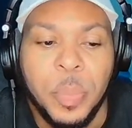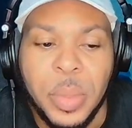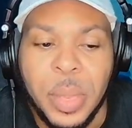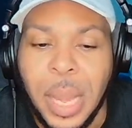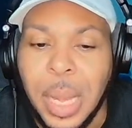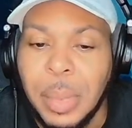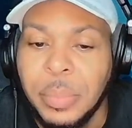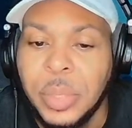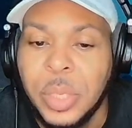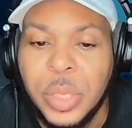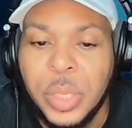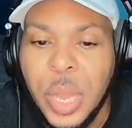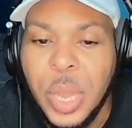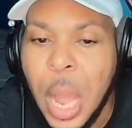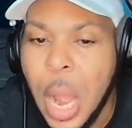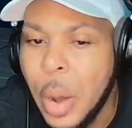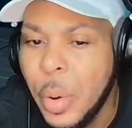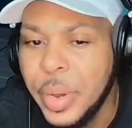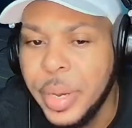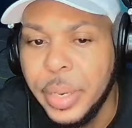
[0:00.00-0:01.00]
I'm
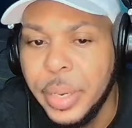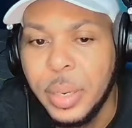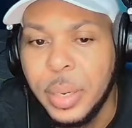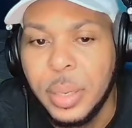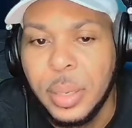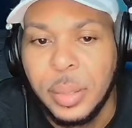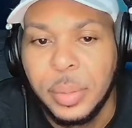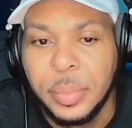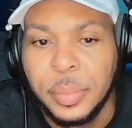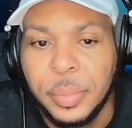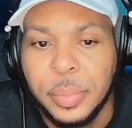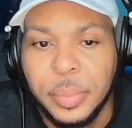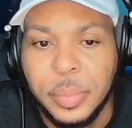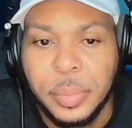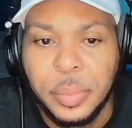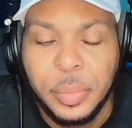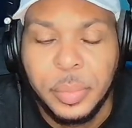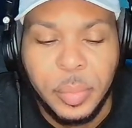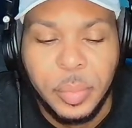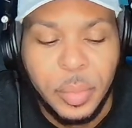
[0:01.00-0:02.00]
sorry.
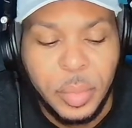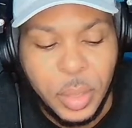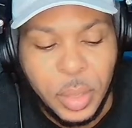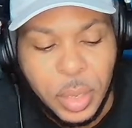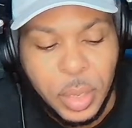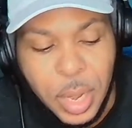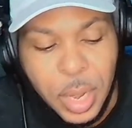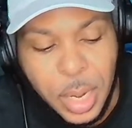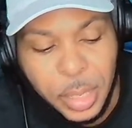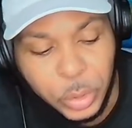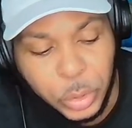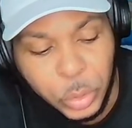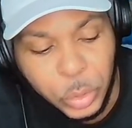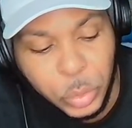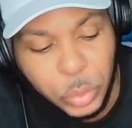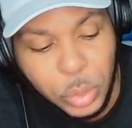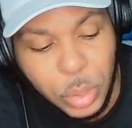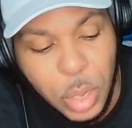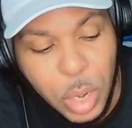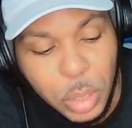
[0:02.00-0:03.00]
I took